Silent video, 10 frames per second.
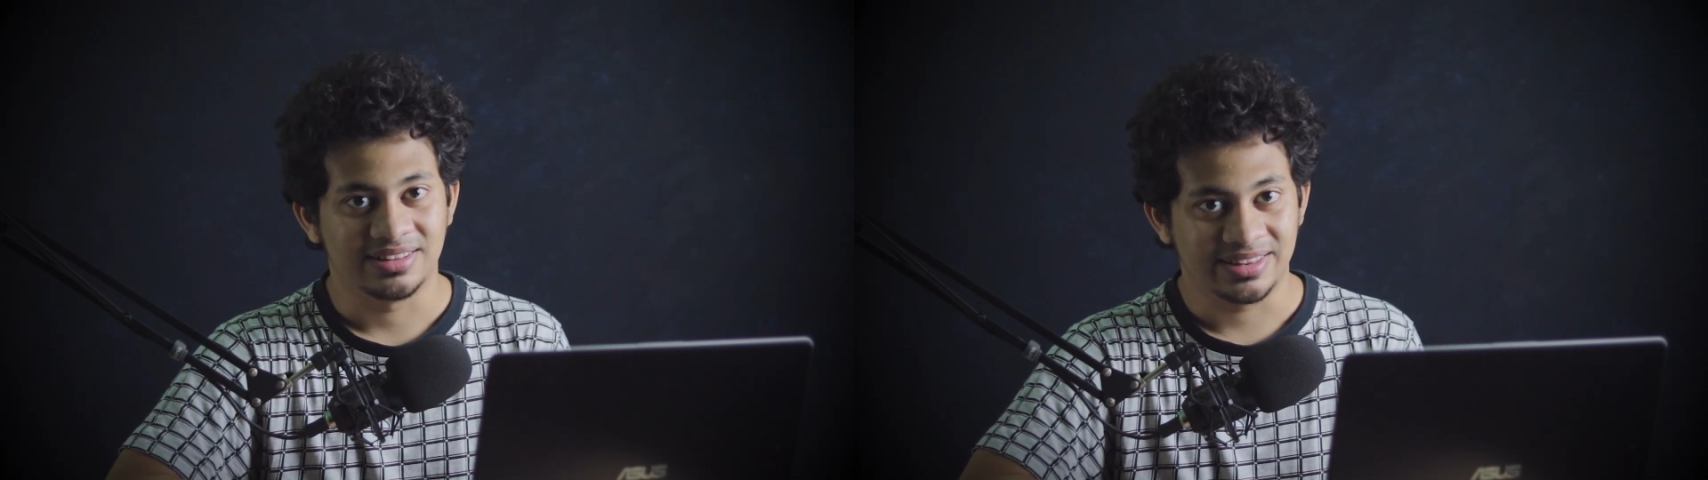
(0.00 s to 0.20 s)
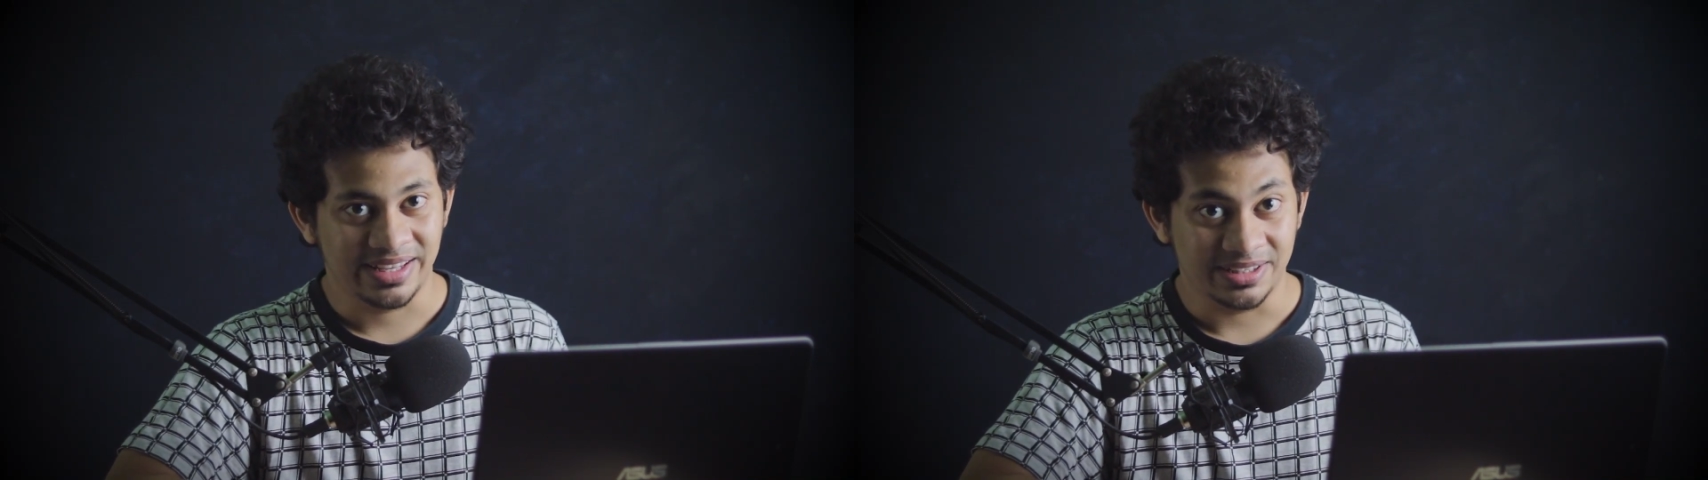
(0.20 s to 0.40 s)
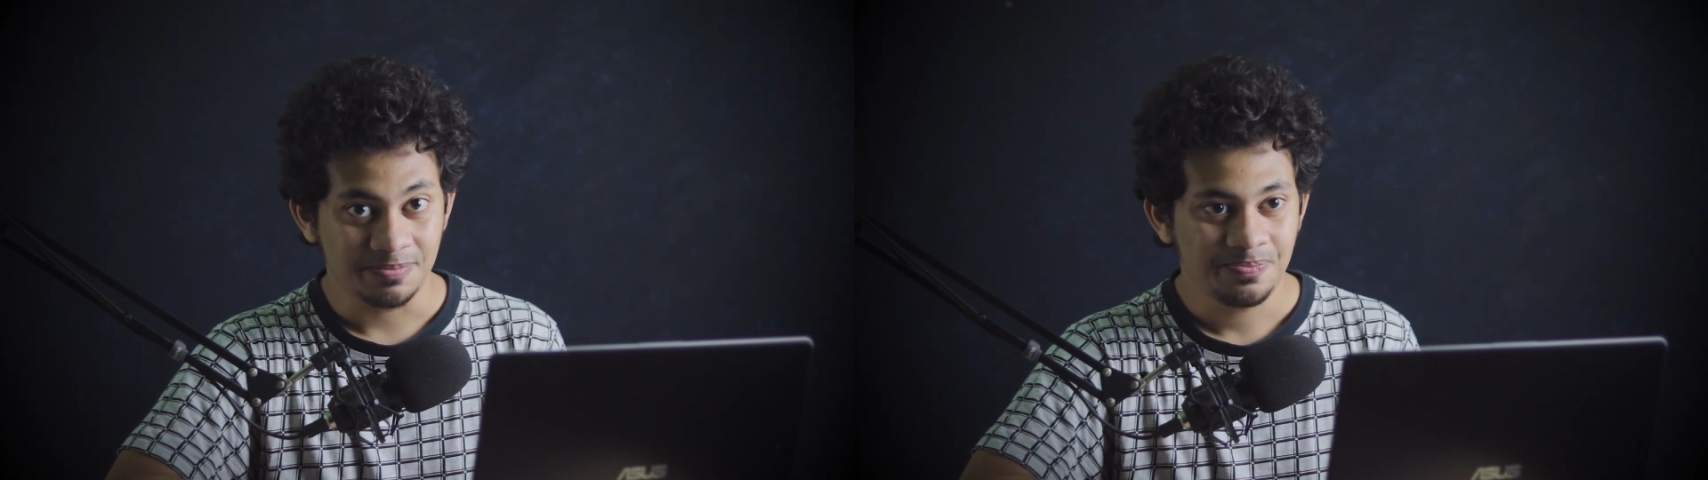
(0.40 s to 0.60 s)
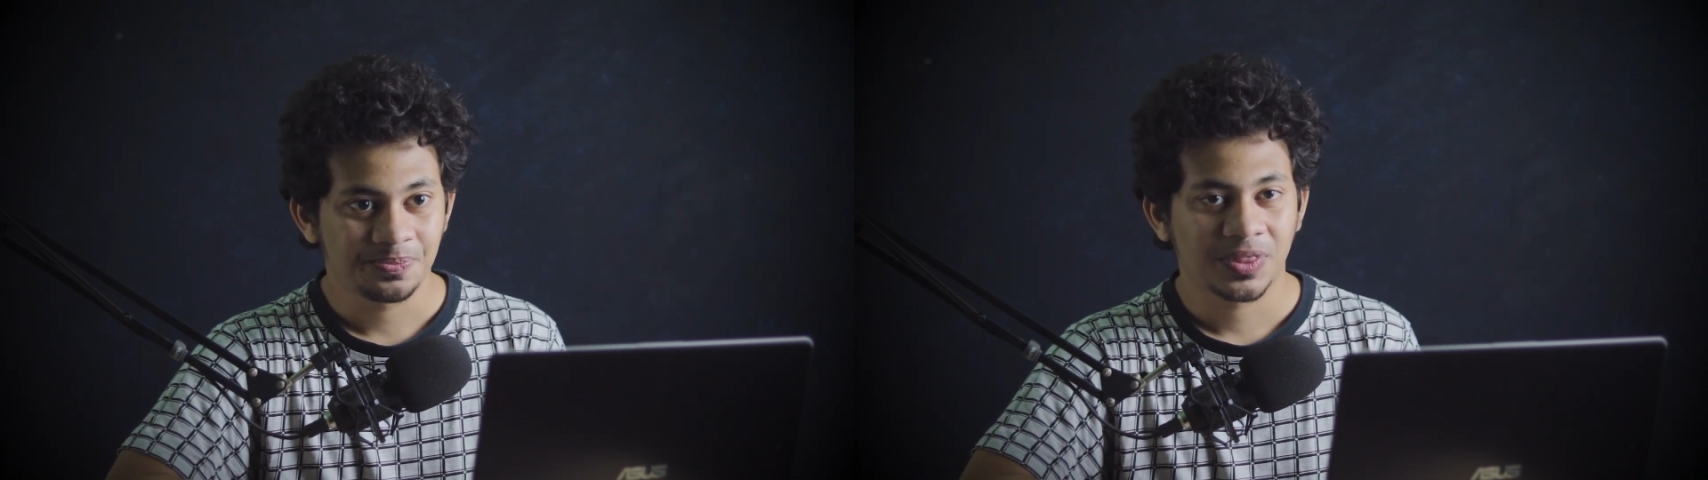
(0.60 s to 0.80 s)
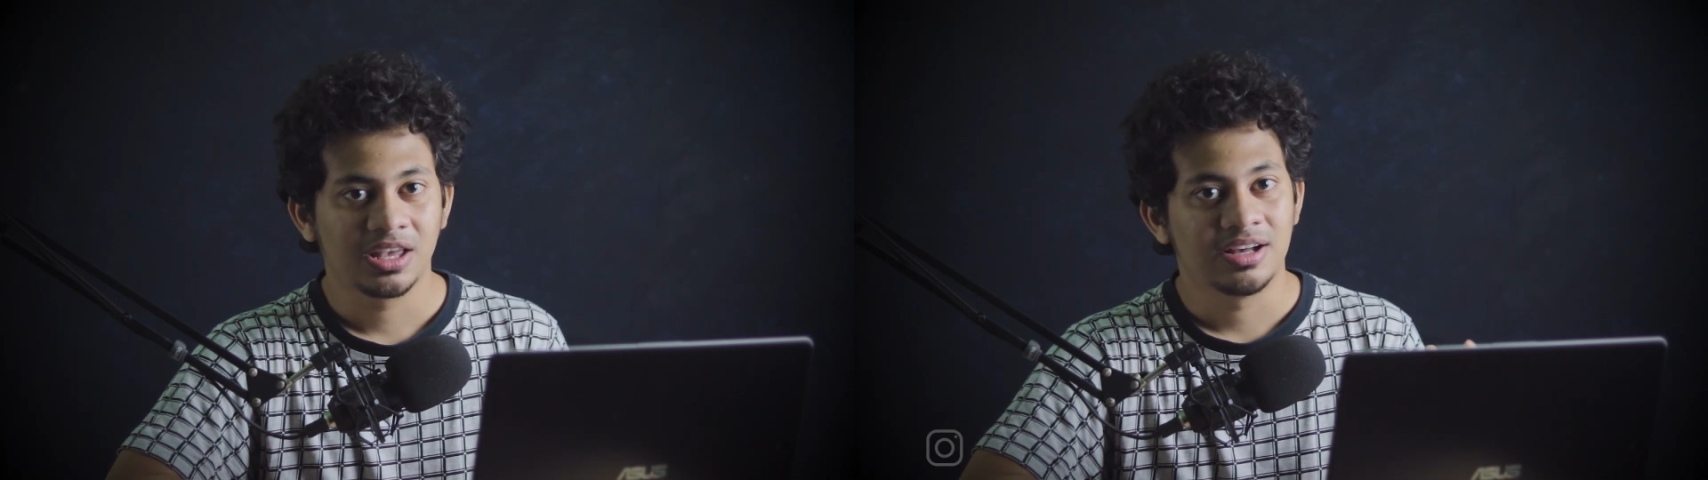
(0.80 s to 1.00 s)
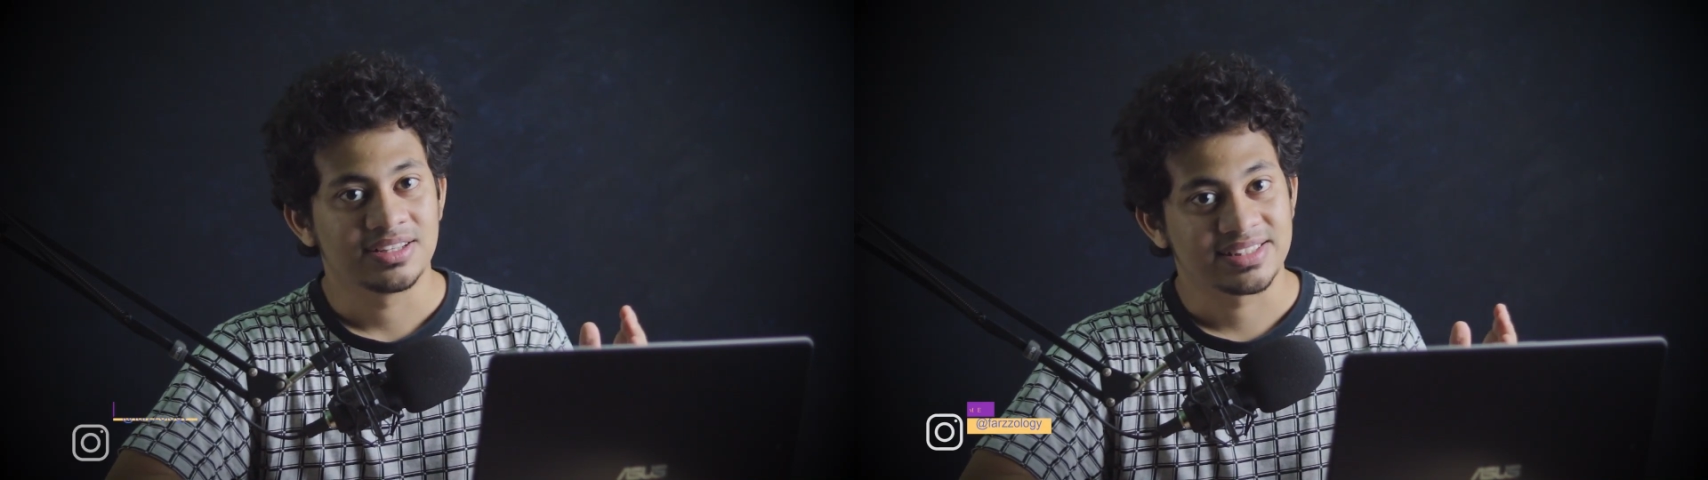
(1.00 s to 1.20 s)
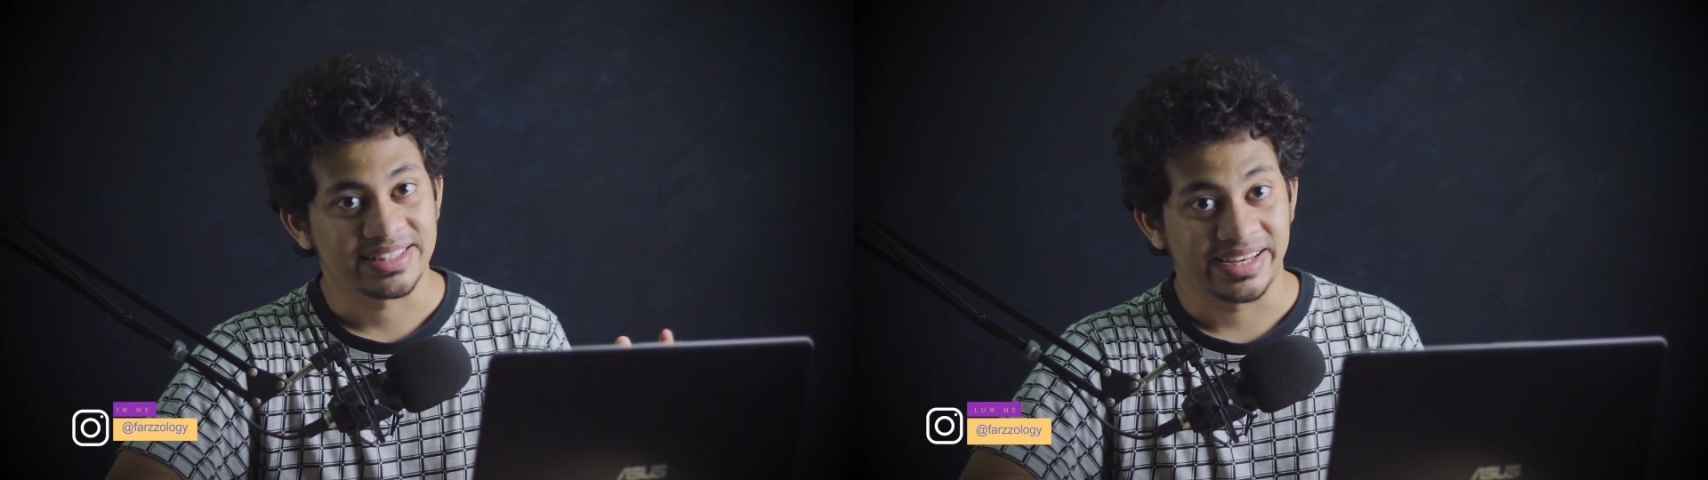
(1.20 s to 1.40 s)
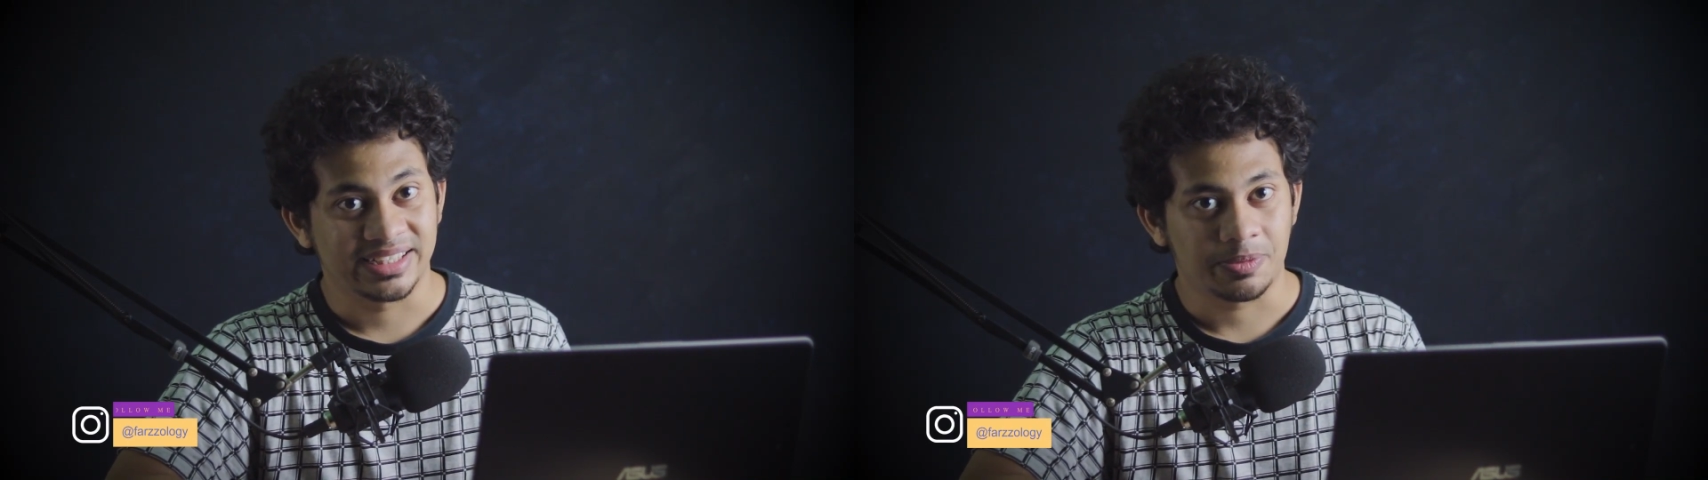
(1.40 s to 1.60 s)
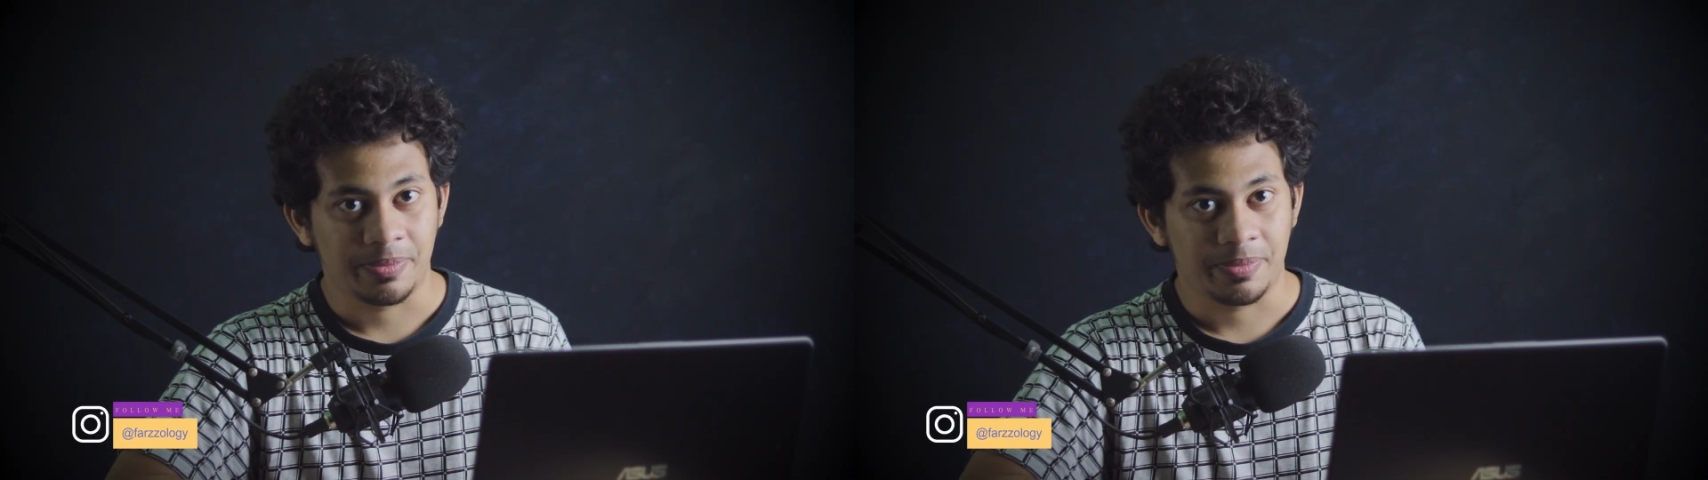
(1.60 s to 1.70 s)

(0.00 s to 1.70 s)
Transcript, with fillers: Then select the